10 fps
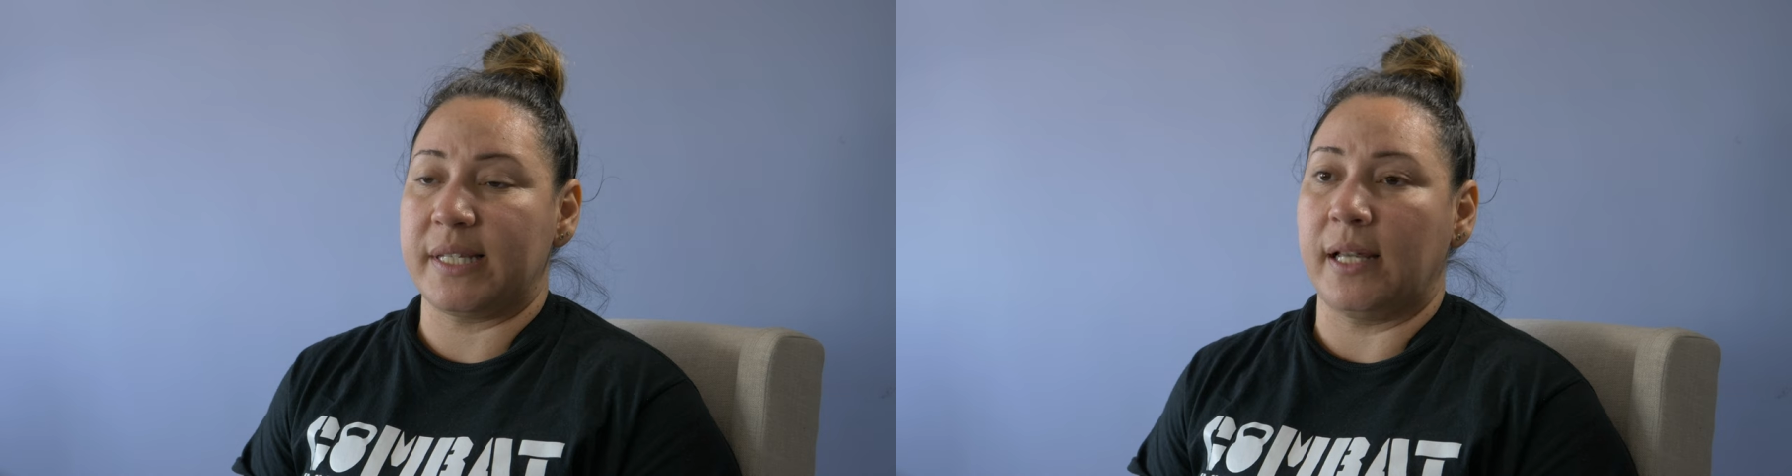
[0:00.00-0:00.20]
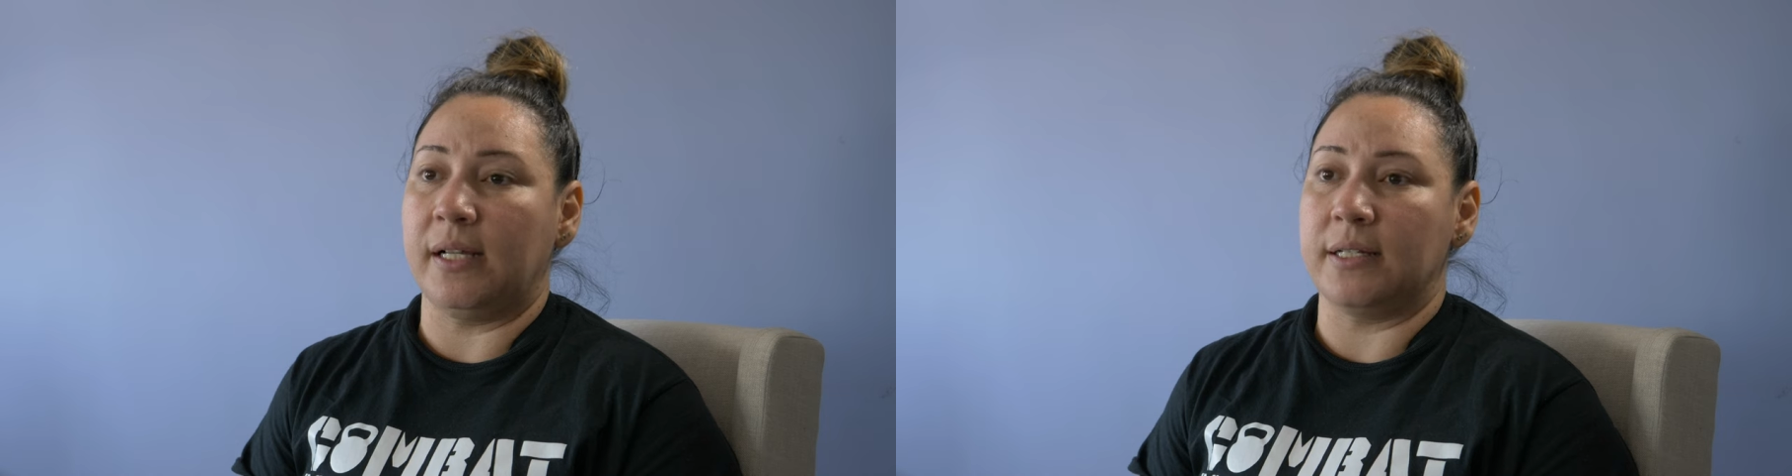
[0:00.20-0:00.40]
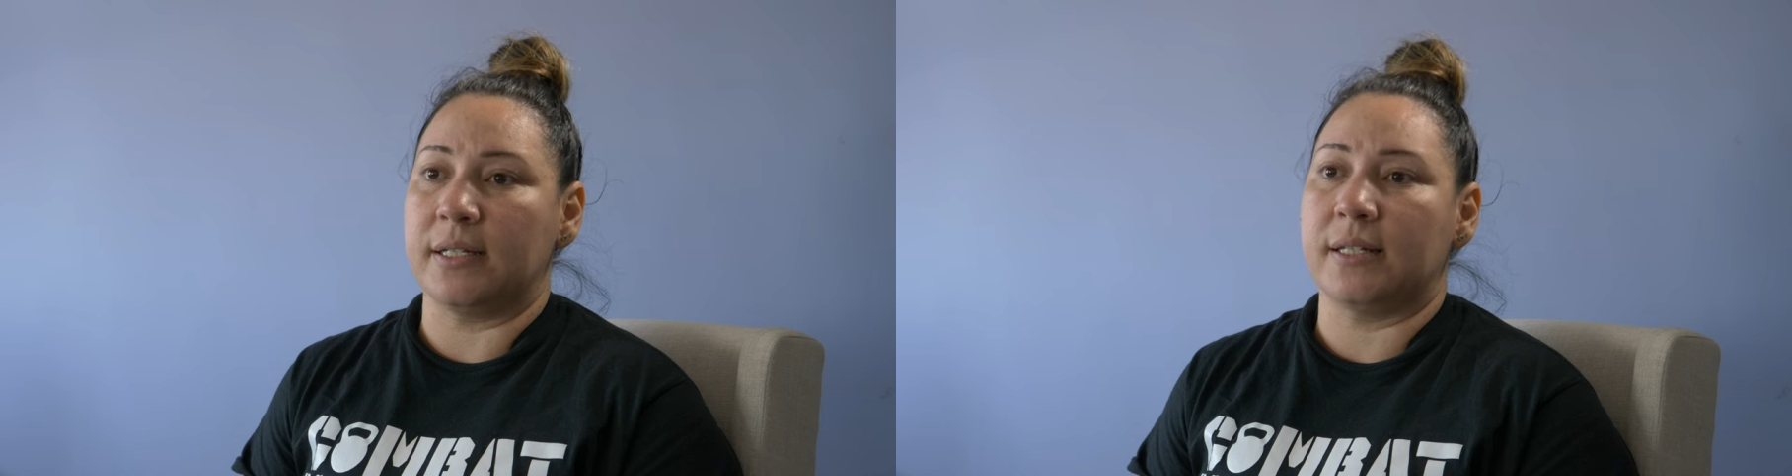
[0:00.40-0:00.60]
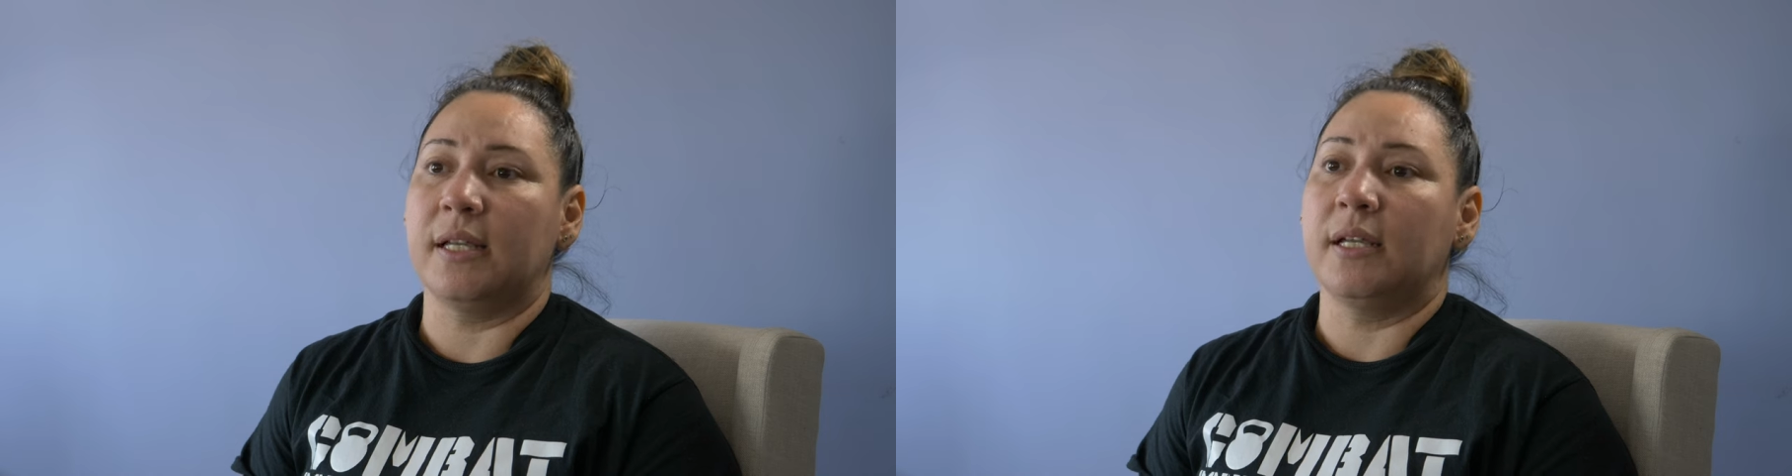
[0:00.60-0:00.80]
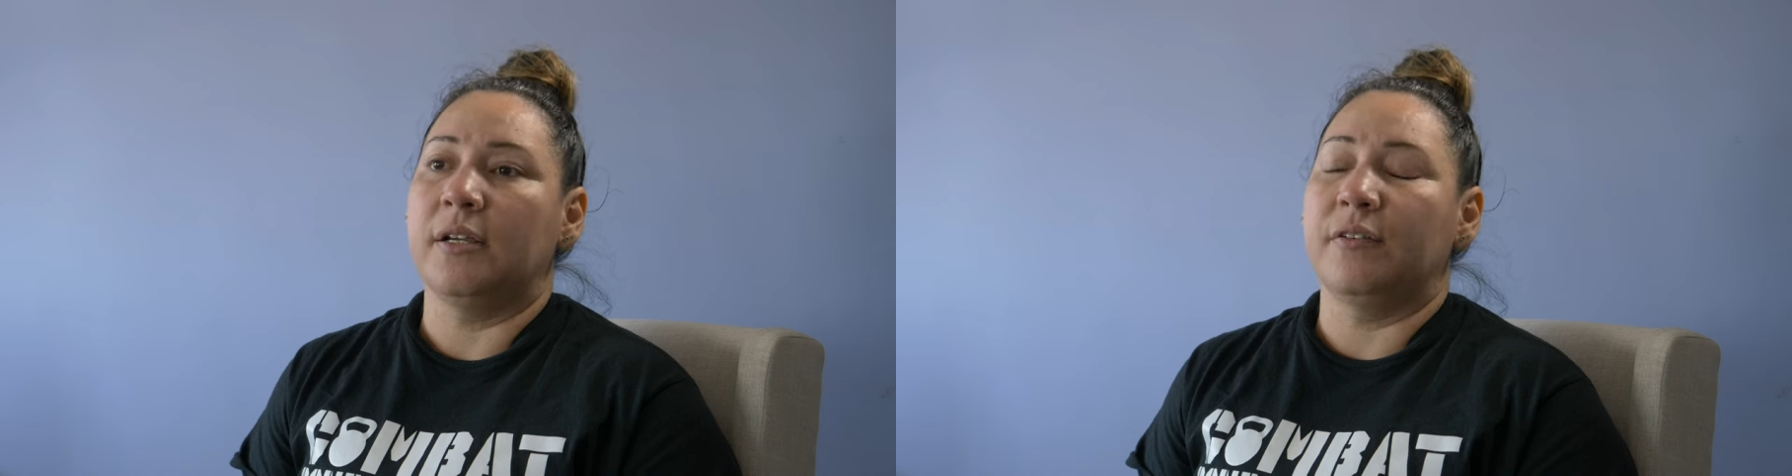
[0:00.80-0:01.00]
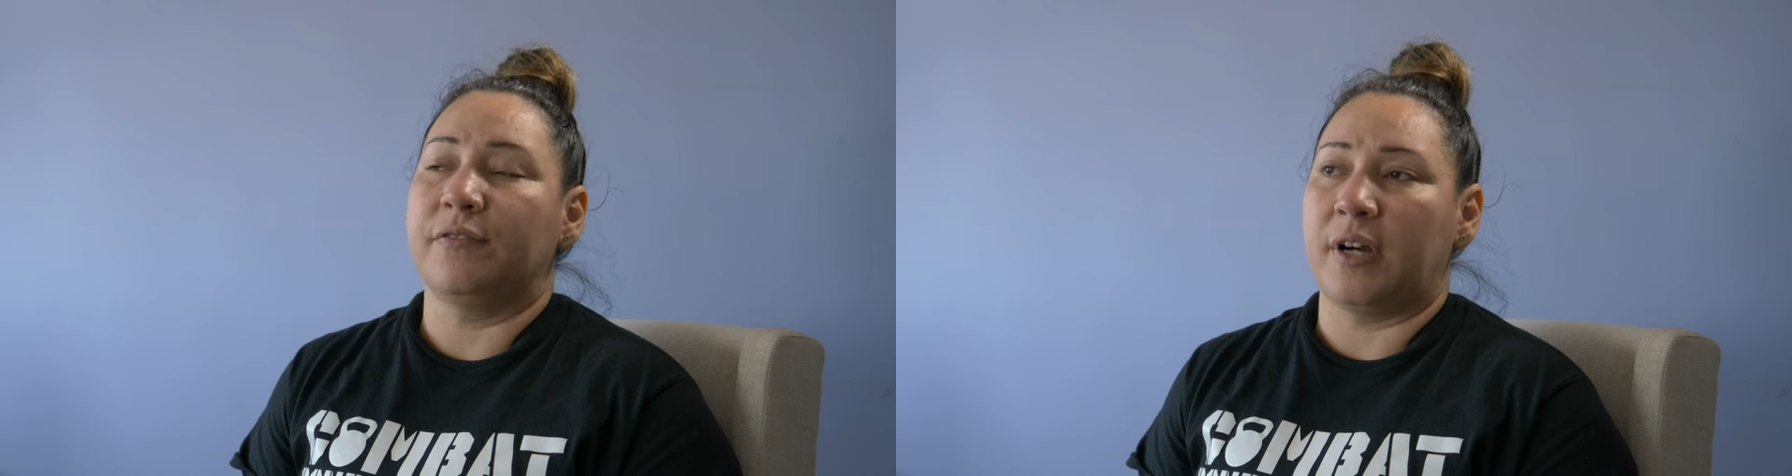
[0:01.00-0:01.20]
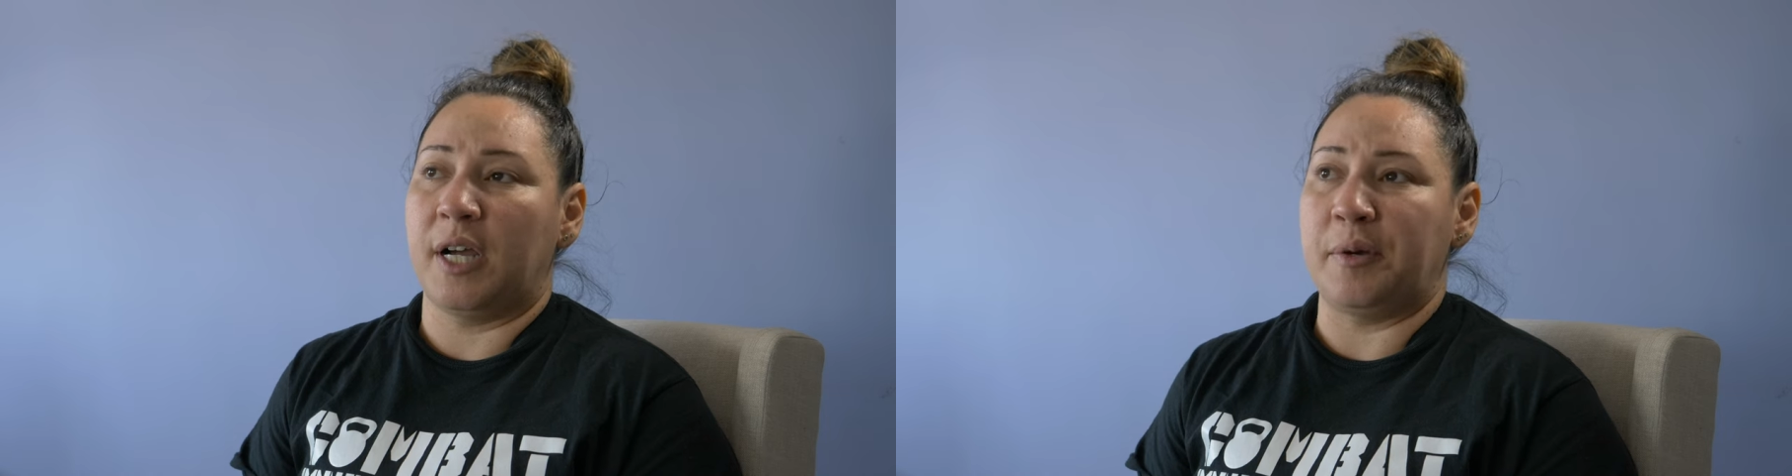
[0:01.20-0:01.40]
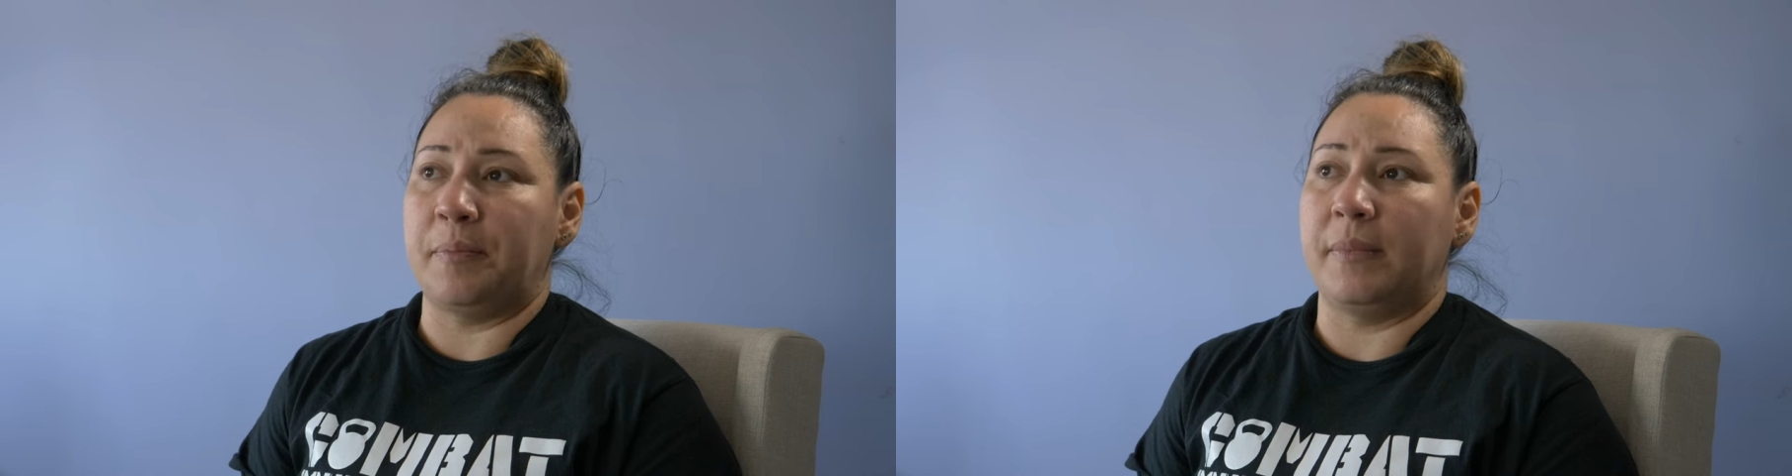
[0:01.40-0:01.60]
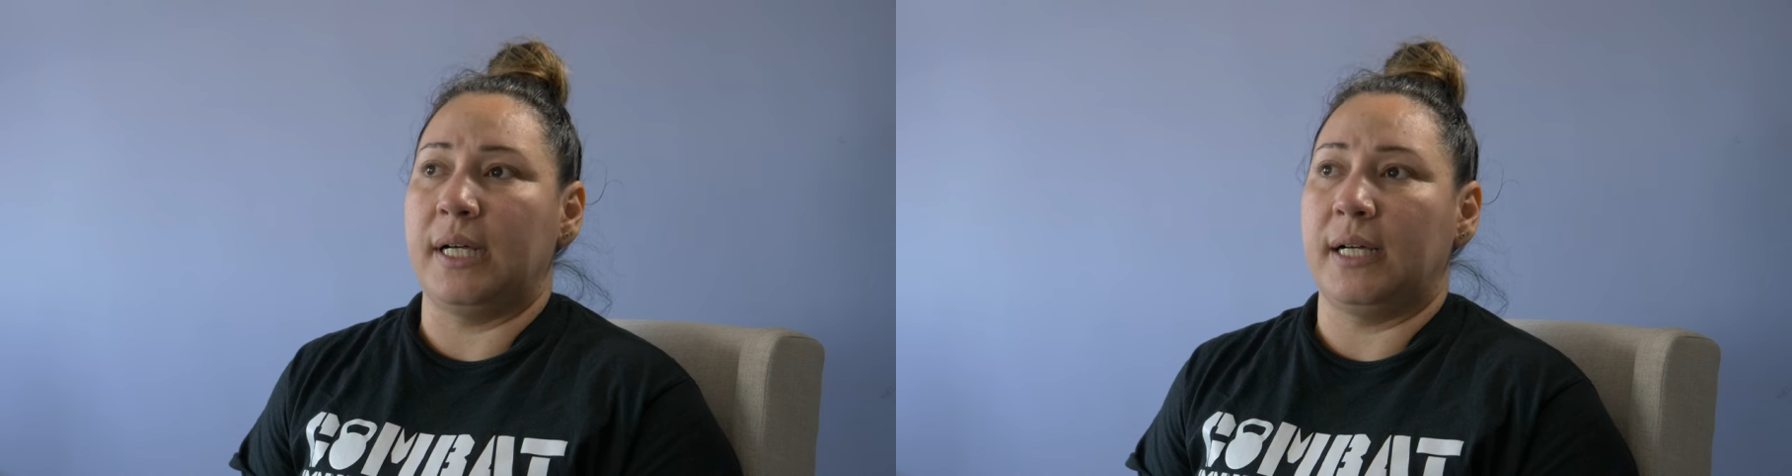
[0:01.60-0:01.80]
cells from